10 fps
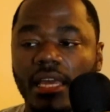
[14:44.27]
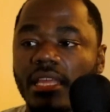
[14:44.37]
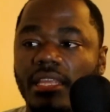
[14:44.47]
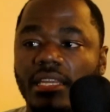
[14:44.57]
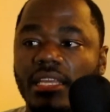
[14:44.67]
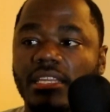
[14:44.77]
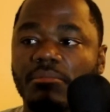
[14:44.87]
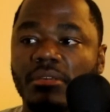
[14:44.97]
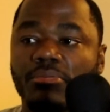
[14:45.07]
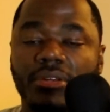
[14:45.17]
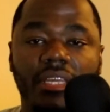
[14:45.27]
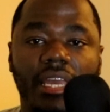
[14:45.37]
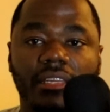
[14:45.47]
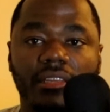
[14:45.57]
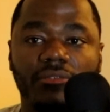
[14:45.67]
They need to be
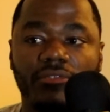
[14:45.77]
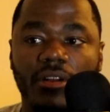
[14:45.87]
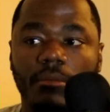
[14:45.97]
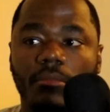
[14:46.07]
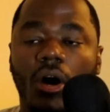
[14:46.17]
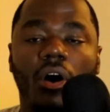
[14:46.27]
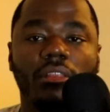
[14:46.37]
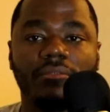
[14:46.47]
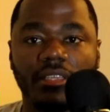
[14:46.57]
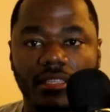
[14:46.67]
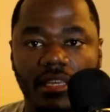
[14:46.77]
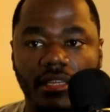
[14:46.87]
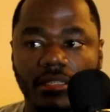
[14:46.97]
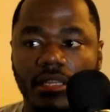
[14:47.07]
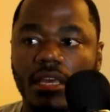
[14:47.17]
protected from all of these
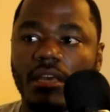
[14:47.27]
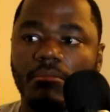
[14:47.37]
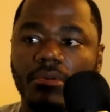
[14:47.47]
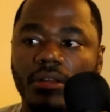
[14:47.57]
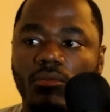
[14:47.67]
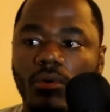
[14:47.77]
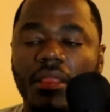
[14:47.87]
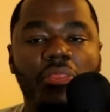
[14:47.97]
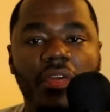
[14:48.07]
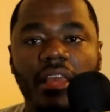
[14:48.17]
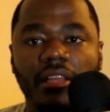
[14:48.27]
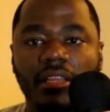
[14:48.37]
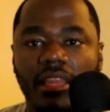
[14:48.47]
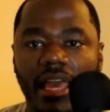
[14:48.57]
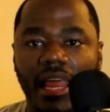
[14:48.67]
things. But one thing
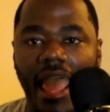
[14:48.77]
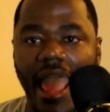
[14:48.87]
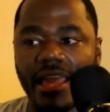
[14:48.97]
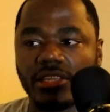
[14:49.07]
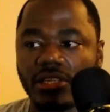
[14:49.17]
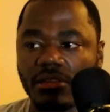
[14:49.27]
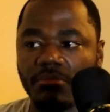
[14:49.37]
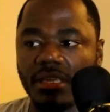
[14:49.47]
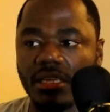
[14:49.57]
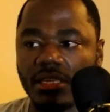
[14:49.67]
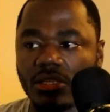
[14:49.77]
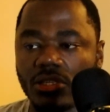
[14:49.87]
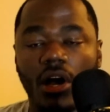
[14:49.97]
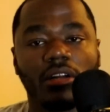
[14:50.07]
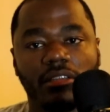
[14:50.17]
that has to be
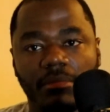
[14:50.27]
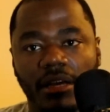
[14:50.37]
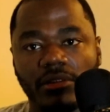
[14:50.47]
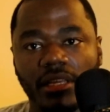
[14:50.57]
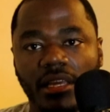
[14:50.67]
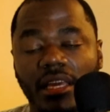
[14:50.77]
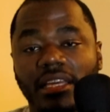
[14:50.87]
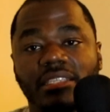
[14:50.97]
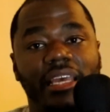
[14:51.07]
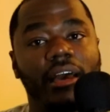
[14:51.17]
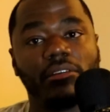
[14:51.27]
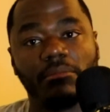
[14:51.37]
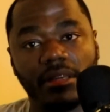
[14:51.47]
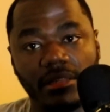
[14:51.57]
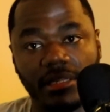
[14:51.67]
talked about is
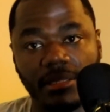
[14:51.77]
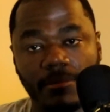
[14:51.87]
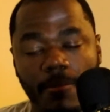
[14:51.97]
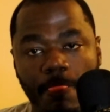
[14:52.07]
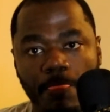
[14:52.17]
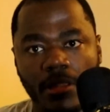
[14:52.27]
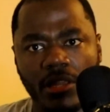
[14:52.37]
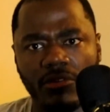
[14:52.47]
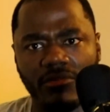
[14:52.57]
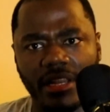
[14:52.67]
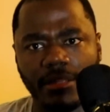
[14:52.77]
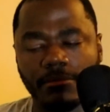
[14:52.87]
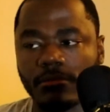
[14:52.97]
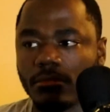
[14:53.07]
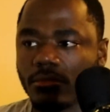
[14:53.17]
accountability, right?
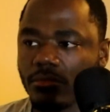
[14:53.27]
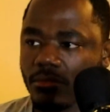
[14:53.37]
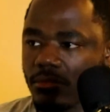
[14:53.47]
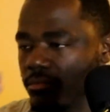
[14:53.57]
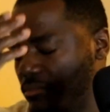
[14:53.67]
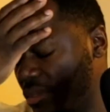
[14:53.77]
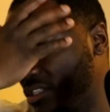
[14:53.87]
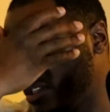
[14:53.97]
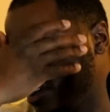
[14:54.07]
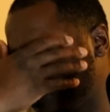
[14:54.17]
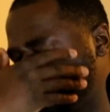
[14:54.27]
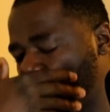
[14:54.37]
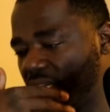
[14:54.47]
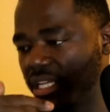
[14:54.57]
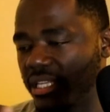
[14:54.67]
So
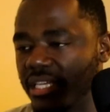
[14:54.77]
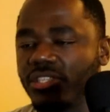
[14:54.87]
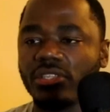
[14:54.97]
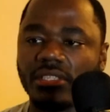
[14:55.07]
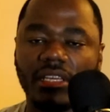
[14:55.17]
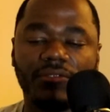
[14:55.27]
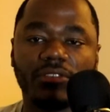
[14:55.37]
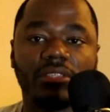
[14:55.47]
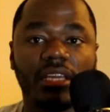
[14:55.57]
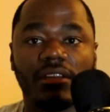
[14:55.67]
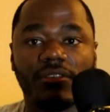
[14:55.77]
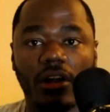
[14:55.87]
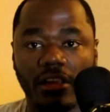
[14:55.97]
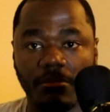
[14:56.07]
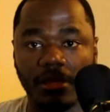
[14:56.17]
let's just say, for sake of
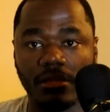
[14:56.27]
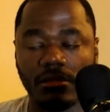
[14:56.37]
argument,